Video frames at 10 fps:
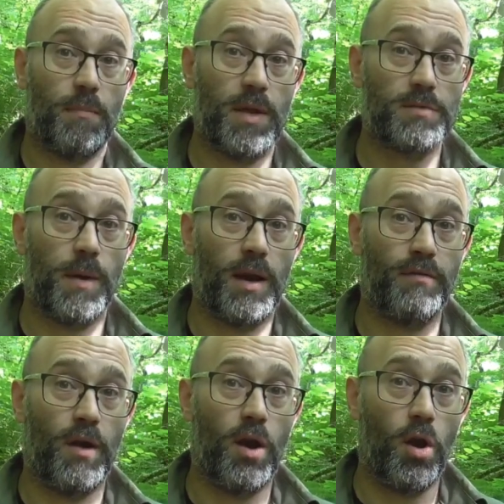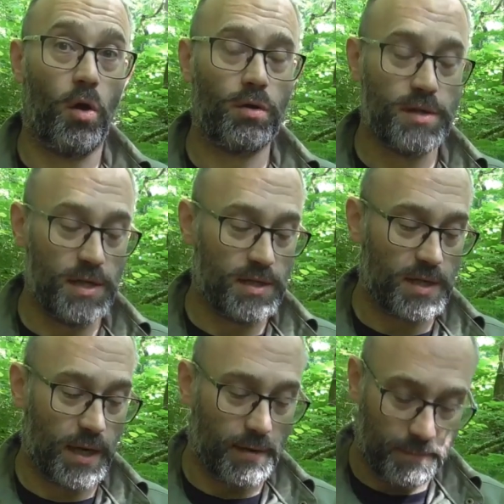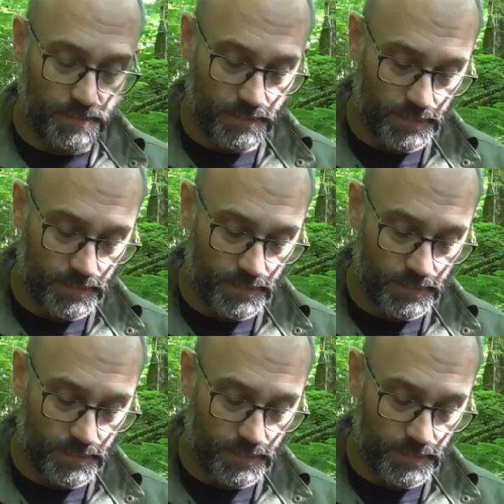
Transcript: That makes my life a lot easier,